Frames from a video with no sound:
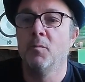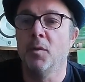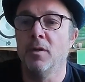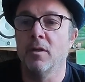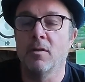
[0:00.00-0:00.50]

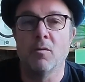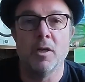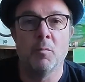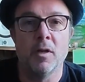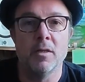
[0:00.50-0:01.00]
being at the
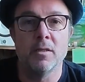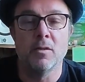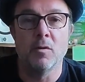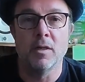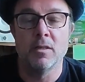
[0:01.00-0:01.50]
right place at
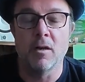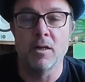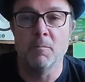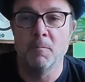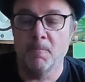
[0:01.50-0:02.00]
the right
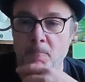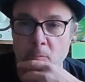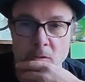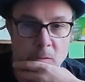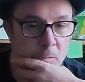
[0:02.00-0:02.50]
time.
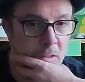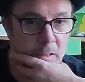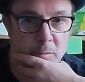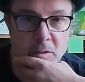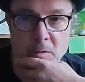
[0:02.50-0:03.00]
But
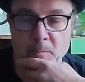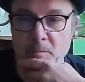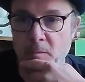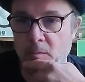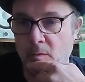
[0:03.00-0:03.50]
sometimes,
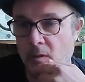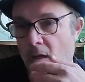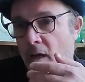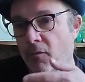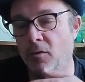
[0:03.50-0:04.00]

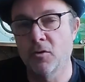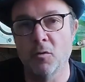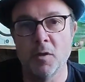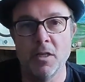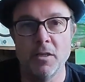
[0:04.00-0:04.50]
after
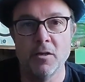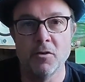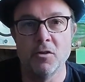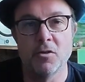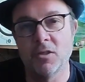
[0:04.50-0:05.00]
so many
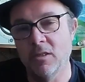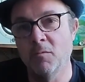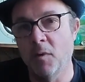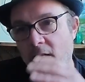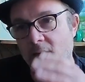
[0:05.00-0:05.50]
years, you're still
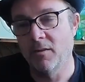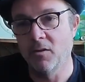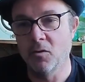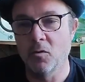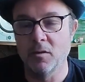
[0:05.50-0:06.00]
banging at
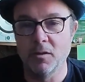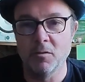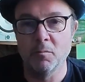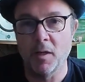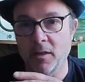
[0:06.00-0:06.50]
the door,
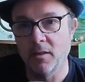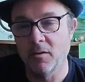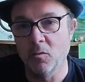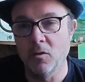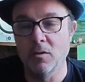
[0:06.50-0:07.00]
banging
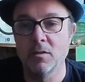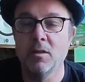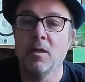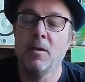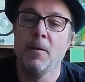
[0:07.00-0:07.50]
at the walls,
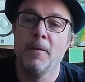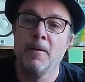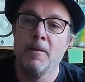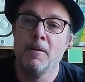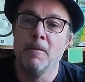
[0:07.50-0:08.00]

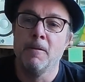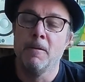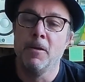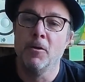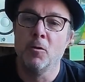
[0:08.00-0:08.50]

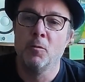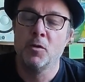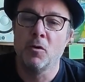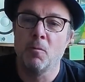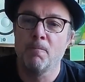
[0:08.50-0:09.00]

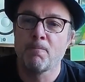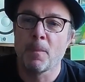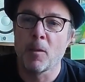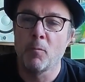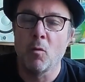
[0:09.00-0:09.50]
so.
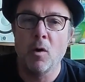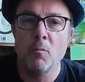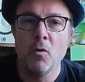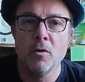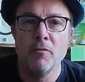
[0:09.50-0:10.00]
But
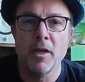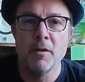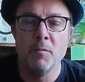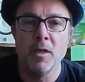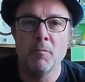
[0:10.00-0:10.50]
what
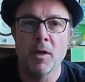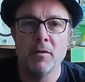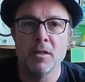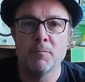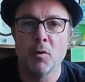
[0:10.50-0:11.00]
motivated me
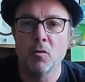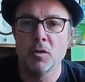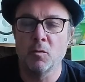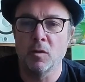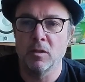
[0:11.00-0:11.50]
about this
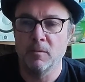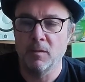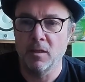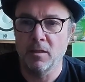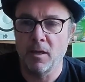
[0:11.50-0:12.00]
post was
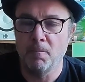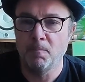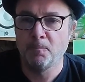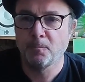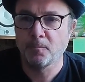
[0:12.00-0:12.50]
that
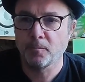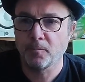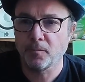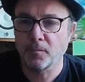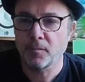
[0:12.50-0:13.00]

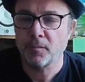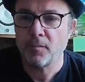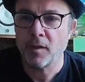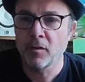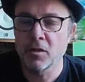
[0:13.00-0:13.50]

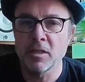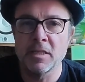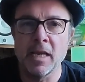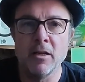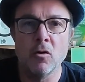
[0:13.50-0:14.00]
there's a
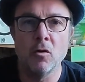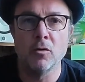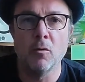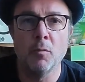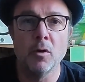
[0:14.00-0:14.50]
saying called
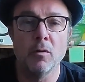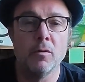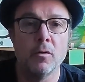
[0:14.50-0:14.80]
don't put